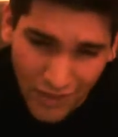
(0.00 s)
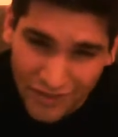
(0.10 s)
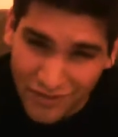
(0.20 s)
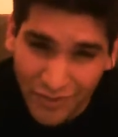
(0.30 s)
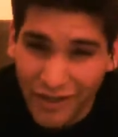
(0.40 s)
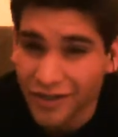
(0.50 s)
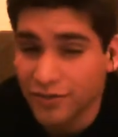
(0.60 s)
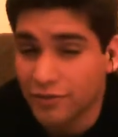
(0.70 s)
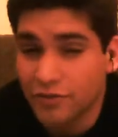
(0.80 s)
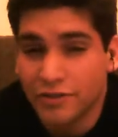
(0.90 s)
I think my
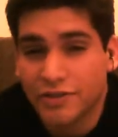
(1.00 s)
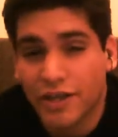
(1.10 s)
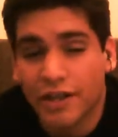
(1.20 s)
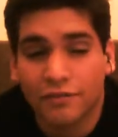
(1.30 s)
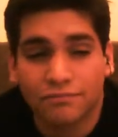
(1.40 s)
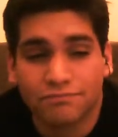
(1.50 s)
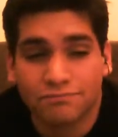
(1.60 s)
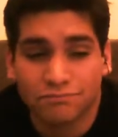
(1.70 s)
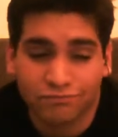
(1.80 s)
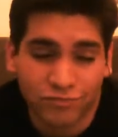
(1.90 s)
head hurt. I
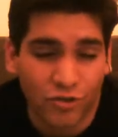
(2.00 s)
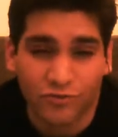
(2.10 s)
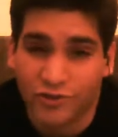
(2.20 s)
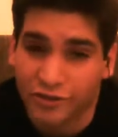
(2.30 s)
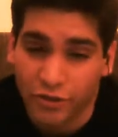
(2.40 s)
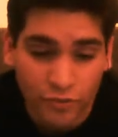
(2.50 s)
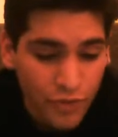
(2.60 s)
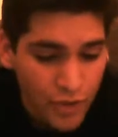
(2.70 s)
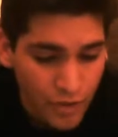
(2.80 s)
don't really know,